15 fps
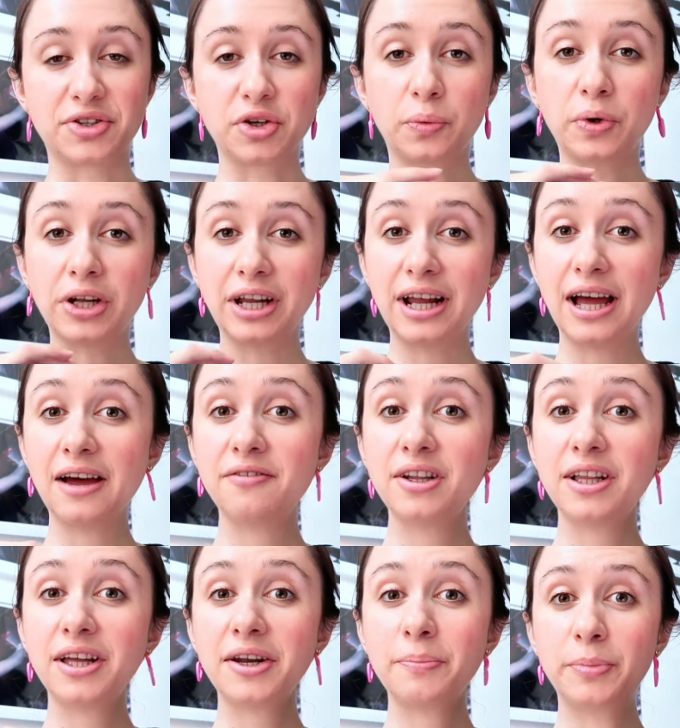So we're going to have a
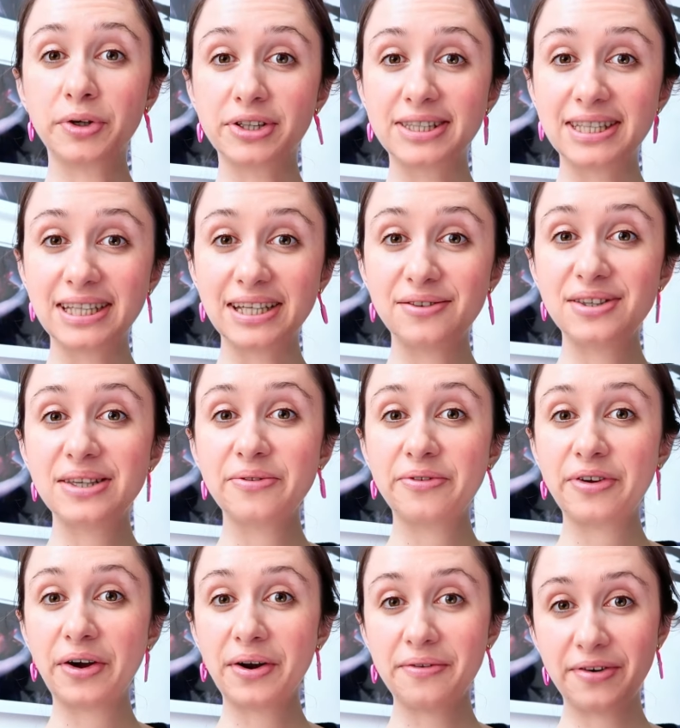lot of book sleeves
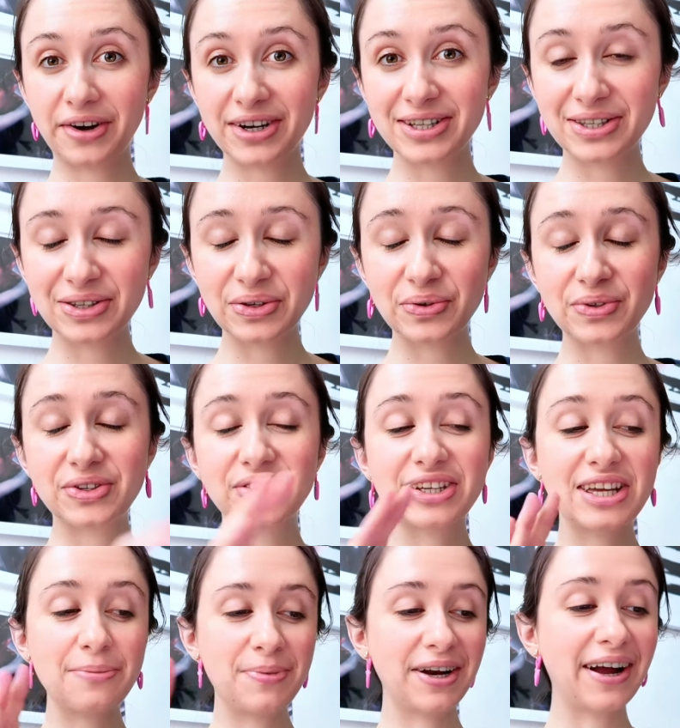very, very soon. So
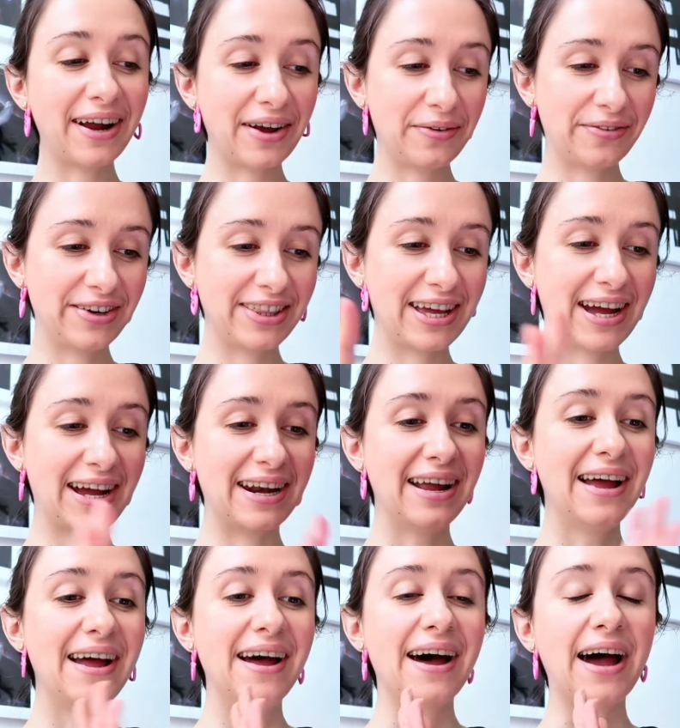keep an eye out for that.
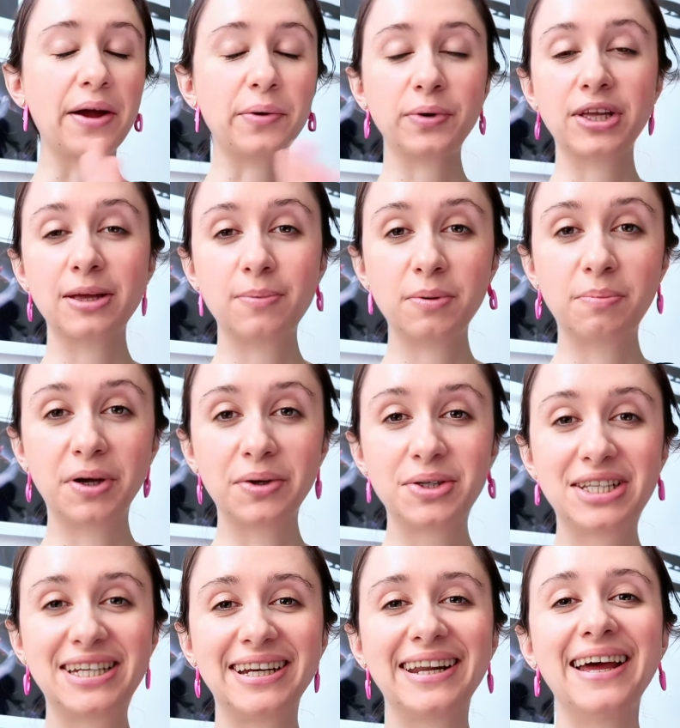I will keep you
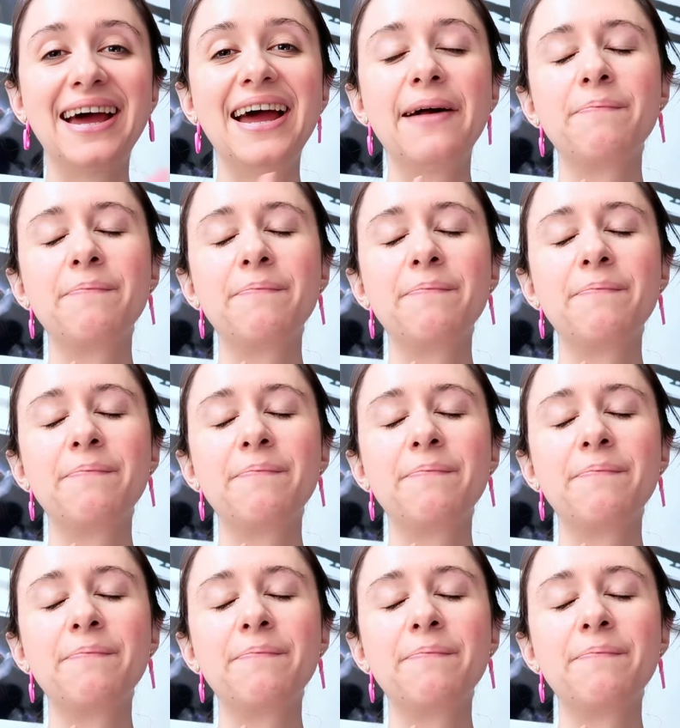posted.